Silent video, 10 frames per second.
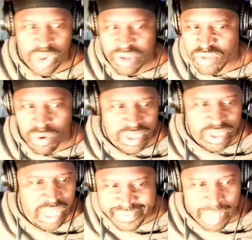Ref
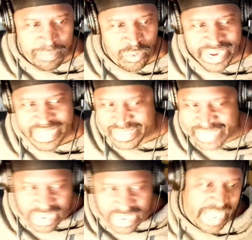gonna come
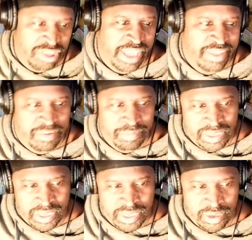separated. Now you gotta chase
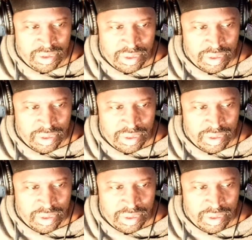him again.